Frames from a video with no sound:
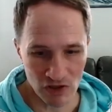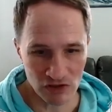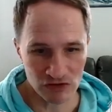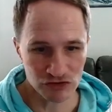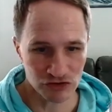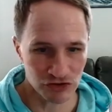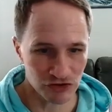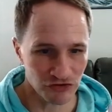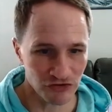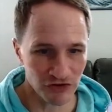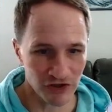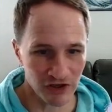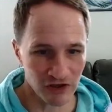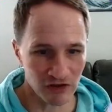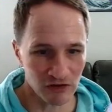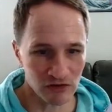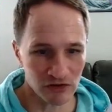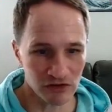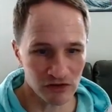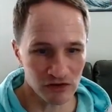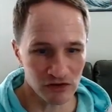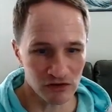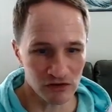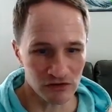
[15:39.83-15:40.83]
just like a
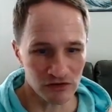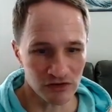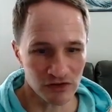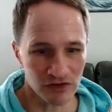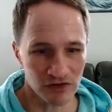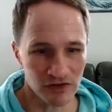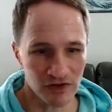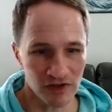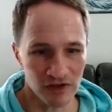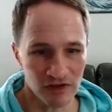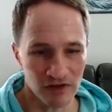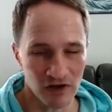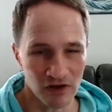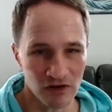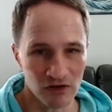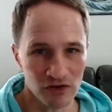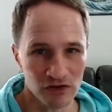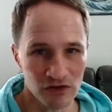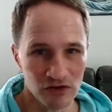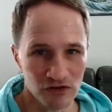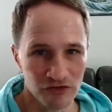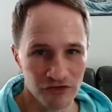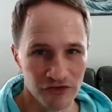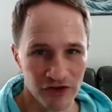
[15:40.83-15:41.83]
little
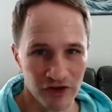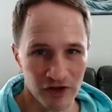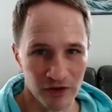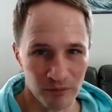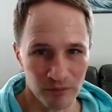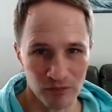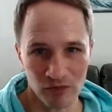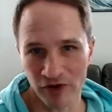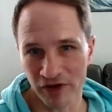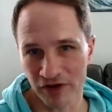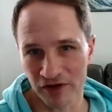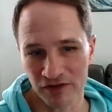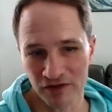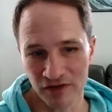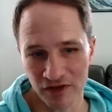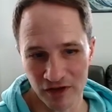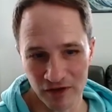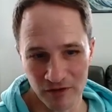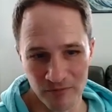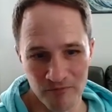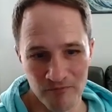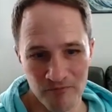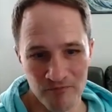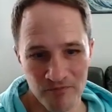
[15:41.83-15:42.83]
tip like
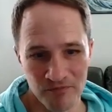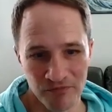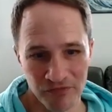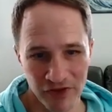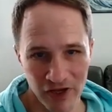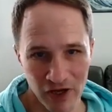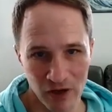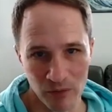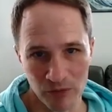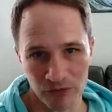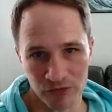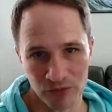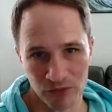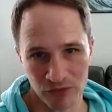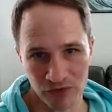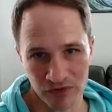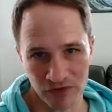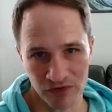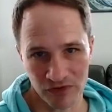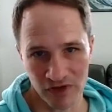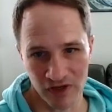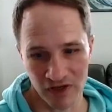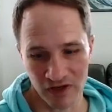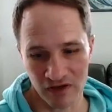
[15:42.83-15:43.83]
that helps
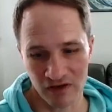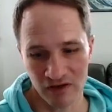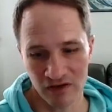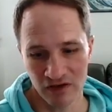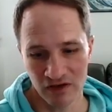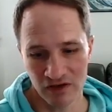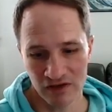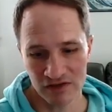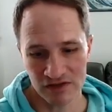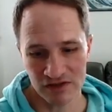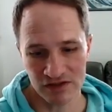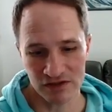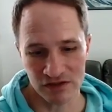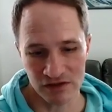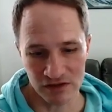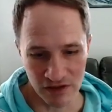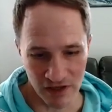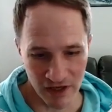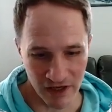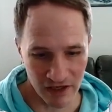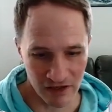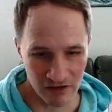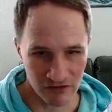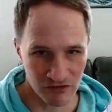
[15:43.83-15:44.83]
with like to
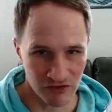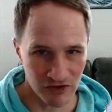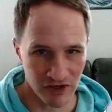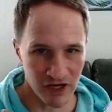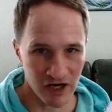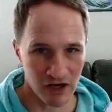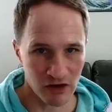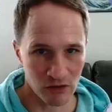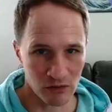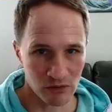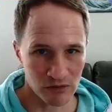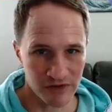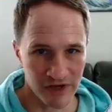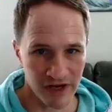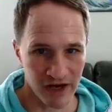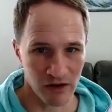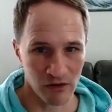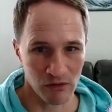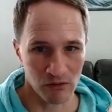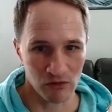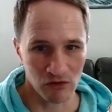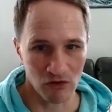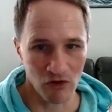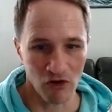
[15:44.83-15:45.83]
kind of narrow
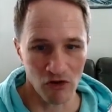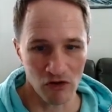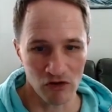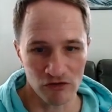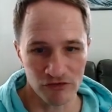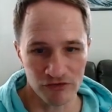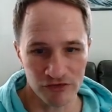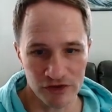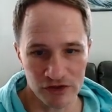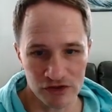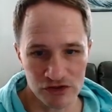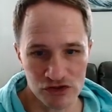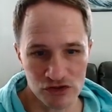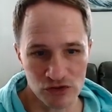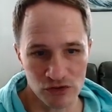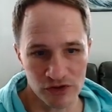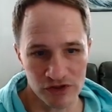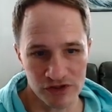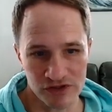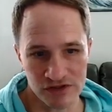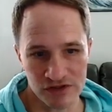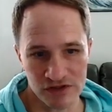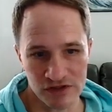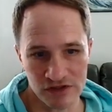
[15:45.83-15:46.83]
down all of the
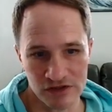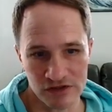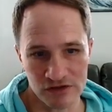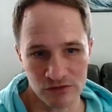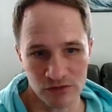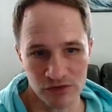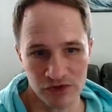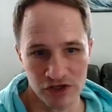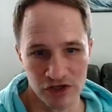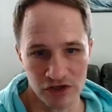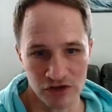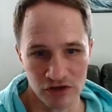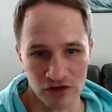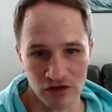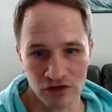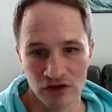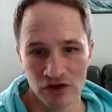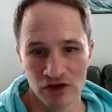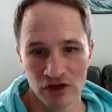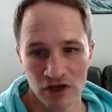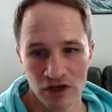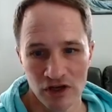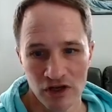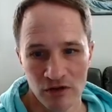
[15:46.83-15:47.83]
choices when you're
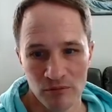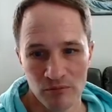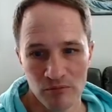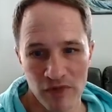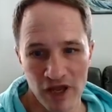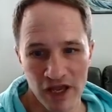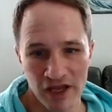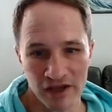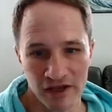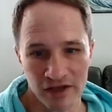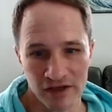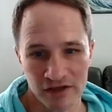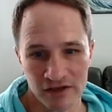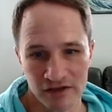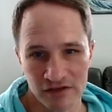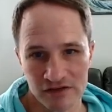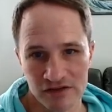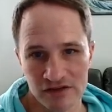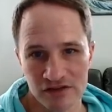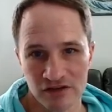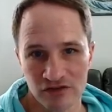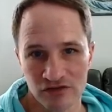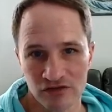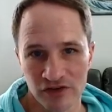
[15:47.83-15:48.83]
making
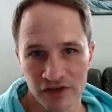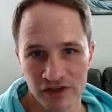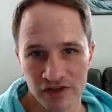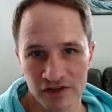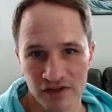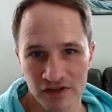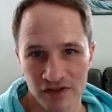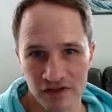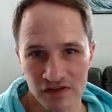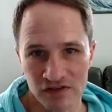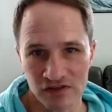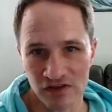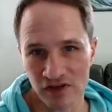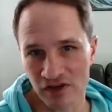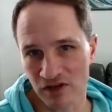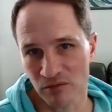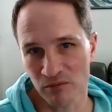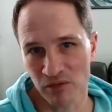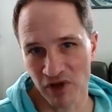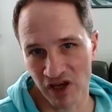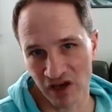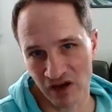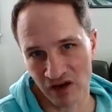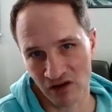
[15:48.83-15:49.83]
stuff like this, like
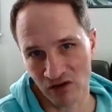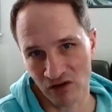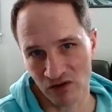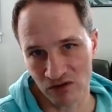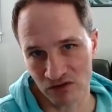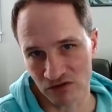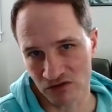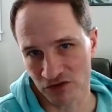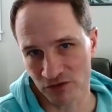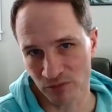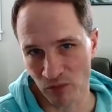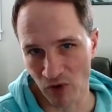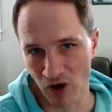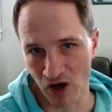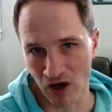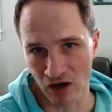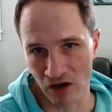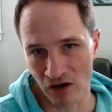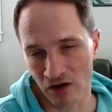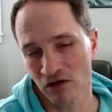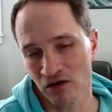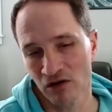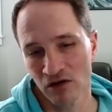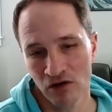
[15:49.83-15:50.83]
making a little spa
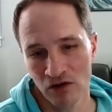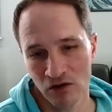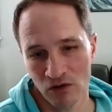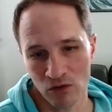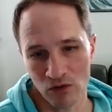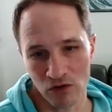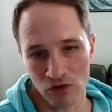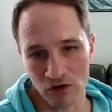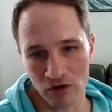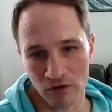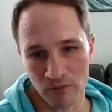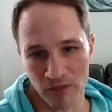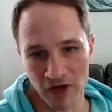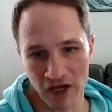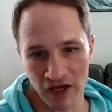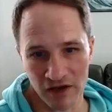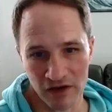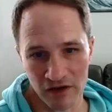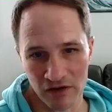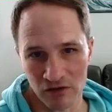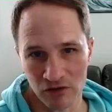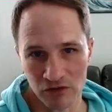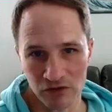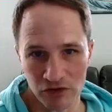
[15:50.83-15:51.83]
or
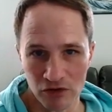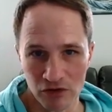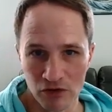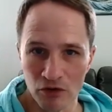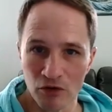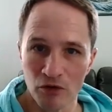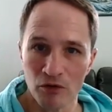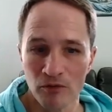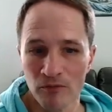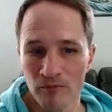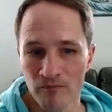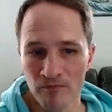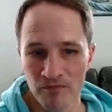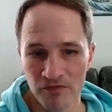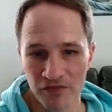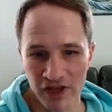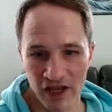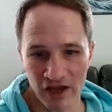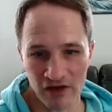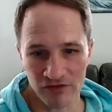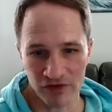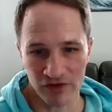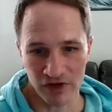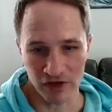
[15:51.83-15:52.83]
making a little
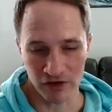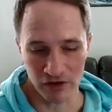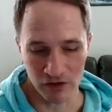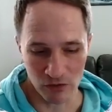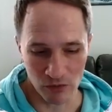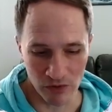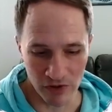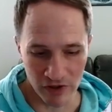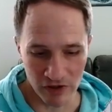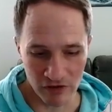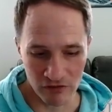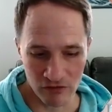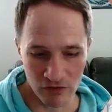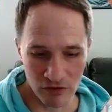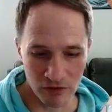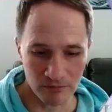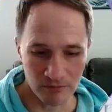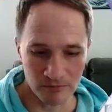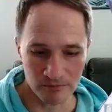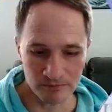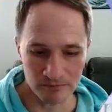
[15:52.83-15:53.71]
cafe or whatever.